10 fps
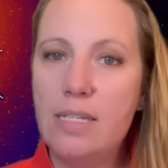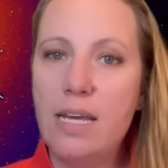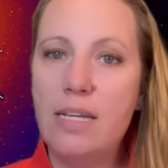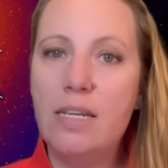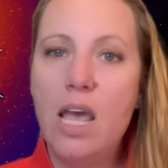
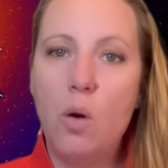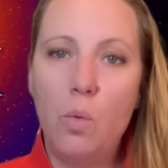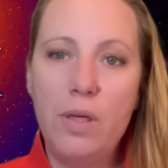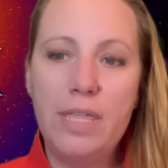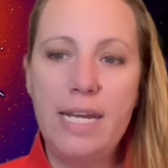it
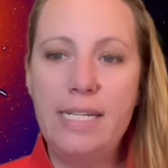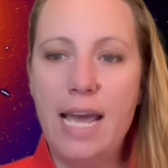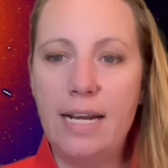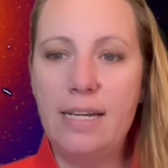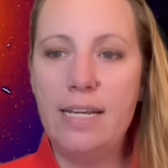with a
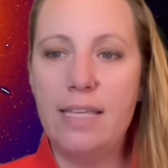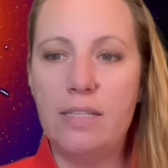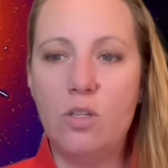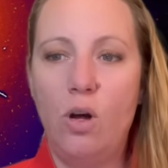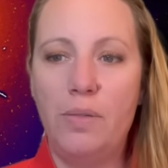technique
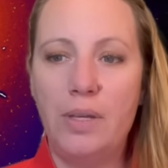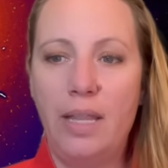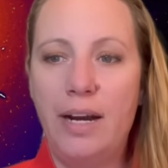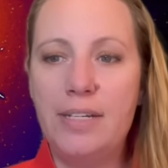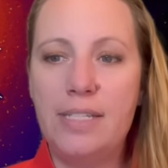that's called the
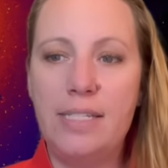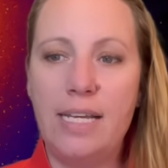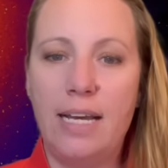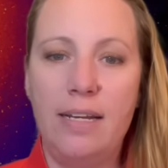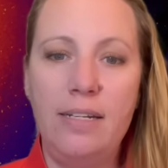
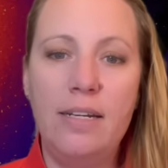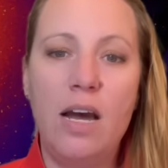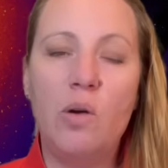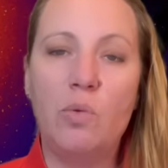Larson-Sekanina